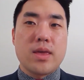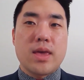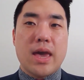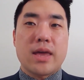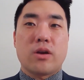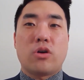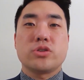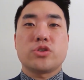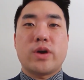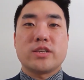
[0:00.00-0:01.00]
And
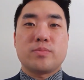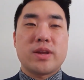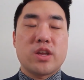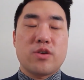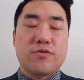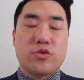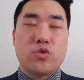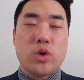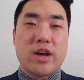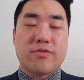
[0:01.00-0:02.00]
also, as many of
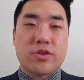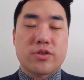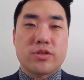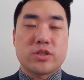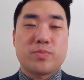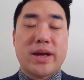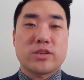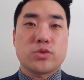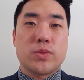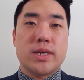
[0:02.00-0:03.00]
you have heard this
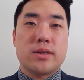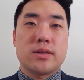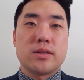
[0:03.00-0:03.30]
past week,